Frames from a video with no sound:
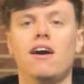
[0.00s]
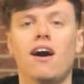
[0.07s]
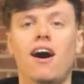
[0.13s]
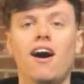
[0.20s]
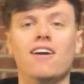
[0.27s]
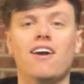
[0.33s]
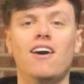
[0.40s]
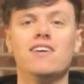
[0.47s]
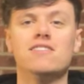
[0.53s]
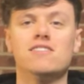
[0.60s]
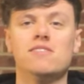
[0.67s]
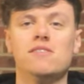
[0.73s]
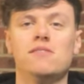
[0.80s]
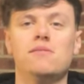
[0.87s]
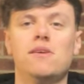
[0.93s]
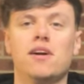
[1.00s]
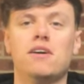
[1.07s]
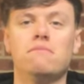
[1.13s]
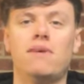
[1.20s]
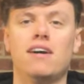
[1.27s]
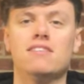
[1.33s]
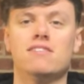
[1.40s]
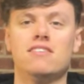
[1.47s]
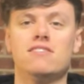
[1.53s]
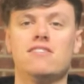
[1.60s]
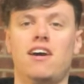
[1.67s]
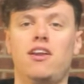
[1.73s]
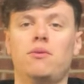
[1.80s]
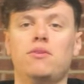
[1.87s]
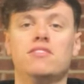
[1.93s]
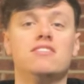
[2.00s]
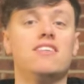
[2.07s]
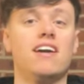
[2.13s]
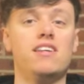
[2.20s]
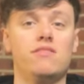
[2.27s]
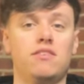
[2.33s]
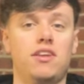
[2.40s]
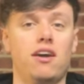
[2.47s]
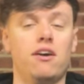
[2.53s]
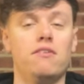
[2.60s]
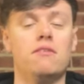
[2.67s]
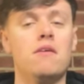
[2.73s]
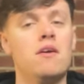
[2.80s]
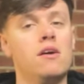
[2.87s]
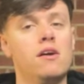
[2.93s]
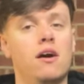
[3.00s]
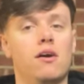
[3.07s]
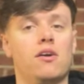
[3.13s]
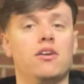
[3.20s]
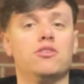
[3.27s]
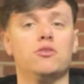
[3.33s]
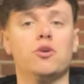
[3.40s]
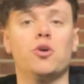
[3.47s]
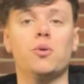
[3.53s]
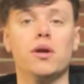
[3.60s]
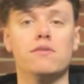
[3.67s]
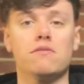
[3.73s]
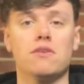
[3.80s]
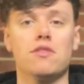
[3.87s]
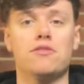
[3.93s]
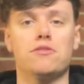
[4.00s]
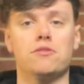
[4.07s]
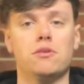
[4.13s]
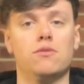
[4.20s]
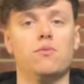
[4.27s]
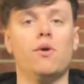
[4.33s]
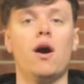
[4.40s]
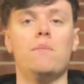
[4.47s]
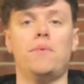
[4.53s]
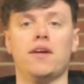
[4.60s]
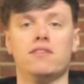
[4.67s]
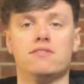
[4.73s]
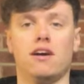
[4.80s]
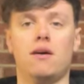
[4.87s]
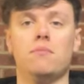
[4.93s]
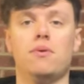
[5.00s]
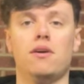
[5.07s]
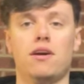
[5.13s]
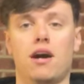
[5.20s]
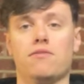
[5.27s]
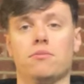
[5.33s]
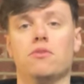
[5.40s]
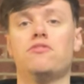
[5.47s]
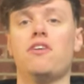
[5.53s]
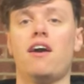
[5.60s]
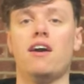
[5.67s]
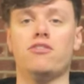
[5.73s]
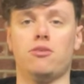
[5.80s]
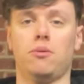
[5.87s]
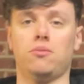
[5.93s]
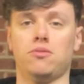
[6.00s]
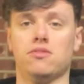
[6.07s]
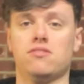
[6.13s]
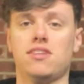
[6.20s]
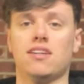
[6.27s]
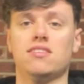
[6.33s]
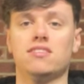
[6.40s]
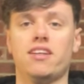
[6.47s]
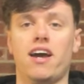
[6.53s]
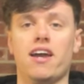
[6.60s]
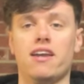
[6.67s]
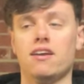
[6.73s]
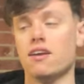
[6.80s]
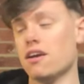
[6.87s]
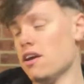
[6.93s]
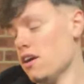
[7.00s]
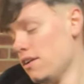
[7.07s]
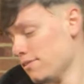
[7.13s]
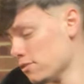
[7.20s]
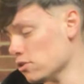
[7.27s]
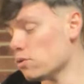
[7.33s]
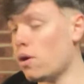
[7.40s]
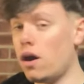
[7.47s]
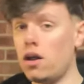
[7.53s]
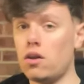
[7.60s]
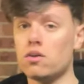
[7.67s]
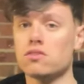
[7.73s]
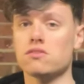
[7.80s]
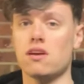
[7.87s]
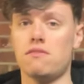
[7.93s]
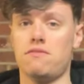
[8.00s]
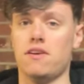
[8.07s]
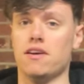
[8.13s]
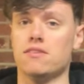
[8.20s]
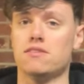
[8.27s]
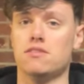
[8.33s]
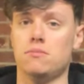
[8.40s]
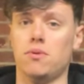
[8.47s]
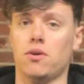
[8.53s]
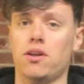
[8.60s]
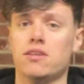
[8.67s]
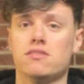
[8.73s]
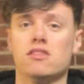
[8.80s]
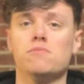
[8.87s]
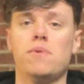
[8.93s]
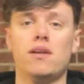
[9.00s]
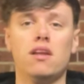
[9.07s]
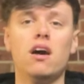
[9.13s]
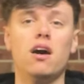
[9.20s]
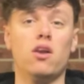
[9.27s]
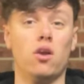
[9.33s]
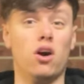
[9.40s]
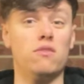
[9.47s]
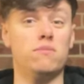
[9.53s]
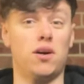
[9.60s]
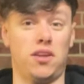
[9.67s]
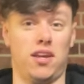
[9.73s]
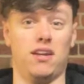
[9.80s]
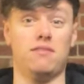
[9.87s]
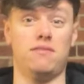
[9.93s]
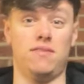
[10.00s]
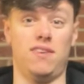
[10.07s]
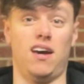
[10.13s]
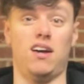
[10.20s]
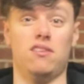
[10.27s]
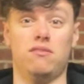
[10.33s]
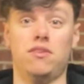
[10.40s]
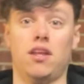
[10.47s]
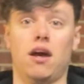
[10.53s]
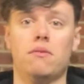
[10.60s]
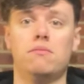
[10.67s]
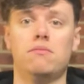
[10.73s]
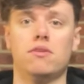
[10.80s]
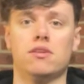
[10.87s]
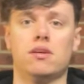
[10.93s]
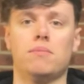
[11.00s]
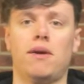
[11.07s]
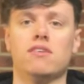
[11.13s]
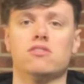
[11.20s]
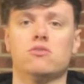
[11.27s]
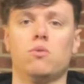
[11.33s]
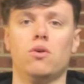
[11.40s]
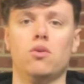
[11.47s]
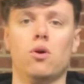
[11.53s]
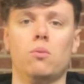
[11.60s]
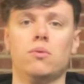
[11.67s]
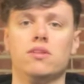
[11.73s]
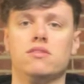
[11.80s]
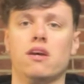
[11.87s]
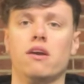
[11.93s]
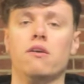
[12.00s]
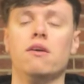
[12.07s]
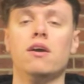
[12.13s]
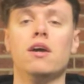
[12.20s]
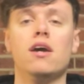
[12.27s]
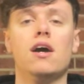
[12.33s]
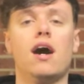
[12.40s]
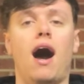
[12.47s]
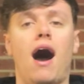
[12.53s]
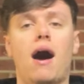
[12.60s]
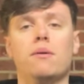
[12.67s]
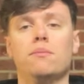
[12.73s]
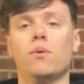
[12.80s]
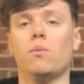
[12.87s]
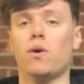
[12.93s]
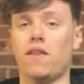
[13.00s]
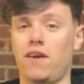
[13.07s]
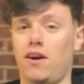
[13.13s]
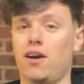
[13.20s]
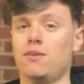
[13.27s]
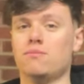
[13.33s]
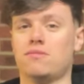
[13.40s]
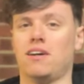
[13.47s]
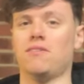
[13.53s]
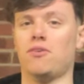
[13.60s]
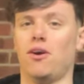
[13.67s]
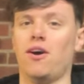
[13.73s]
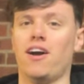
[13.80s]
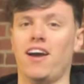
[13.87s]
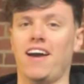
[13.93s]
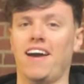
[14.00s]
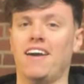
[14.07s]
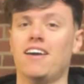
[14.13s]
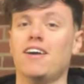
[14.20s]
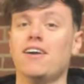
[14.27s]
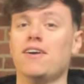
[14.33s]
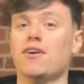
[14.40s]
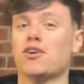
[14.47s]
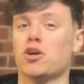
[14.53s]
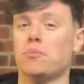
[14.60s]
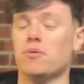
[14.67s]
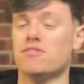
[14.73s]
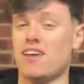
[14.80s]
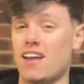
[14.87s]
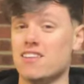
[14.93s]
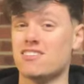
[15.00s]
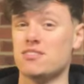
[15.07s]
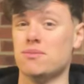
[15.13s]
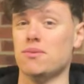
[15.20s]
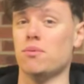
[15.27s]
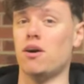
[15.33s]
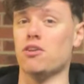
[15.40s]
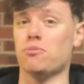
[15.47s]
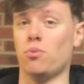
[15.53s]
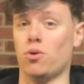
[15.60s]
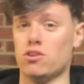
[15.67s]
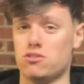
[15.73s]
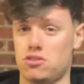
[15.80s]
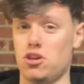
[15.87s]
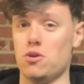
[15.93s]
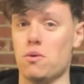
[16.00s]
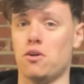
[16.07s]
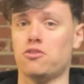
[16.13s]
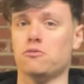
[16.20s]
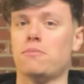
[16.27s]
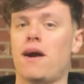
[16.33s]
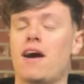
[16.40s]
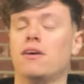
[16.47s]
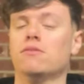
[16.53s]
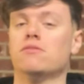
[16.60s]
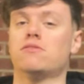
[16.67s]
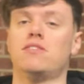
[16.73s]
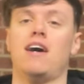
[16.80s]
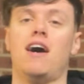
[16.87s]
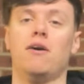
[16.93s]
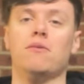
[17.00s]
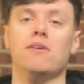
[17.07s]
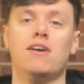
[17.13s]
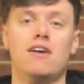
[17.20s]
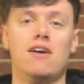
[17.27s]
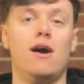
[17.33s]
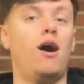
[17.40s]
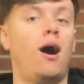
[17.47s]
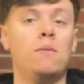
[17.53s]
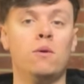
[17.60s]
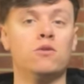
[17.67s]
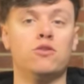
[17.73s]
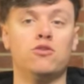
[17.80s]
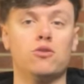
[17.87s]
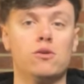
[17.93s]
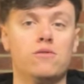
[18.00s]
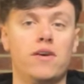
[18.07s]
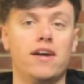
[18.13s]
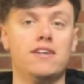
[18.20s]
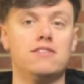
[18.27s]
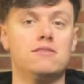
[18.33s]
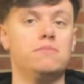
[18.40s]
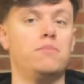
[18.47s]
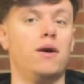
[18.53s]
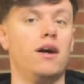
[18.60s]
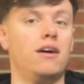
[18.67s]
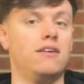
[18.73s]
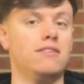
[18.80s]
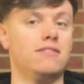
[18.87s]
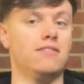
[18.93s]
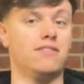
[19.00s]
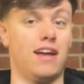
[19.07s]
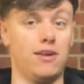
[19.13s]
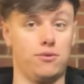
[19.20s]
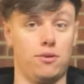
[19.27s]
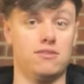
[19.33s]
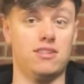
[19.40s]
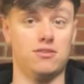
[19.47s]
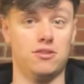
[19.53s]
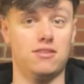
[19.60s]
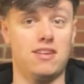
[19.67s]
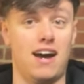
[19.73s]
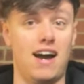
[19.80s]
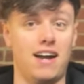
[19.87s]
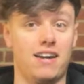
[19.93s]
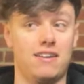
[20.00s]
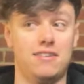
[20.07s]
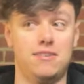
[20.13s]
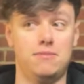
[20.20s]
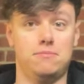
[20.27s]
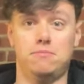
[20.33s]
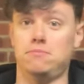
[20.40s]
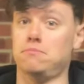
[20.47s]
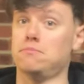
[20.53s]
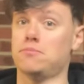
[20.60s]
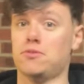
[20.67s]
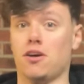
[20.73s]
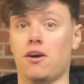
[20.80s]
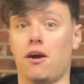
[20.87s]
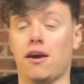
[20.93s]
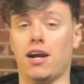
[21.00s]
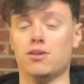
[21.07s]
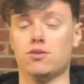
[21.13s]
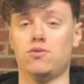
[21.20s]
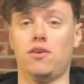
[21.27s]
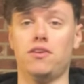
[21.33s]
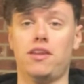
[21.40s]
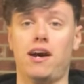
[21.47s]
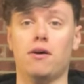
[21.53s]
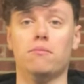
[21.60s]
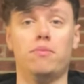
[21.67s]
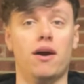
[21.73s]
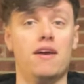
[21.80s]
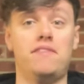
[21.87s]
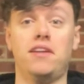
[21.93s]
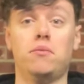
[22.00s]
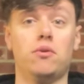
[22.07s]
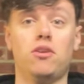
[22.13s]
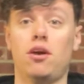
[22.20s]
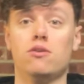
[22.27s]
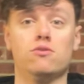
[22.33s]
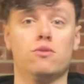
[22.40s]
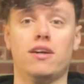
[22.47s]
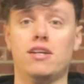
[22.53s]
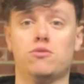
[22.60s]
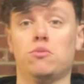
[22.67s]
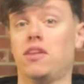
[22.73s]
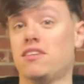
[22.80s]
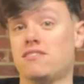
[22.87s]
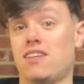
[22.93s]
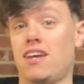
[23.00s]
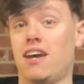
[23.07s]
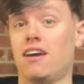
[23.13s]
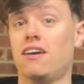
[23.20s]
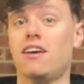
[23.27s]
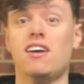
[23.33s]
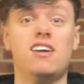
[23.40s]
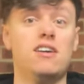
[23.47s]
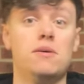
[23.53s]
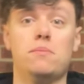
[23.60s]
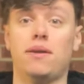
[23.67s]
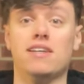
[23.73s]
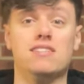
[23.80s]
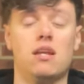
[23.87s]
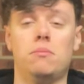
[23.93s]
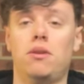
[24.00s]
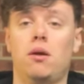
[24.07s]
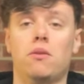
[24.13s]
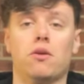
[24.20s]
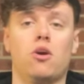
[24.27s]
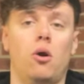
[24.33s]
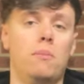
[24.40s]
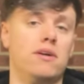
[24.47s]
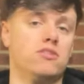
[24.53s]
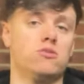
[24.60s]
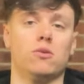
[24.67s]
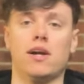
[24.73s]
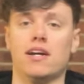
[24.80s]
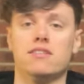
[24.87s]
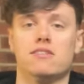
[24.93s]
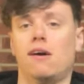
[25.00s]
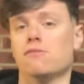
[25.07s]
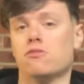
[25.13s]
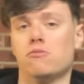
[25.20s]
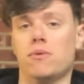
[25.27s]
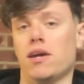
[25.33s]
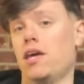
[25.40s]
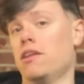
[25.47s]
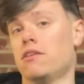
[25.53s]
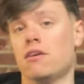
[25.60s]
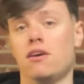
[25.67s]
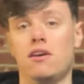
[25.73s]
Hi guys, welcome back to the channel. In today's video, I'm going to do a quick run through of what I picked up uh, from the charity shops on Saturday. I've got quite a lot of stuff here, to be honest. I spent a lot of money, than you know, in comparison to what I normally do. Um, and one of the items I've got here could potentially be worth more than £200. Now, I'm not too sure if it is, but that's what it says on the tag. So I guess I'll find out. But if anyone knows what it is when they see it, please let me know in the comments or get in touch with me and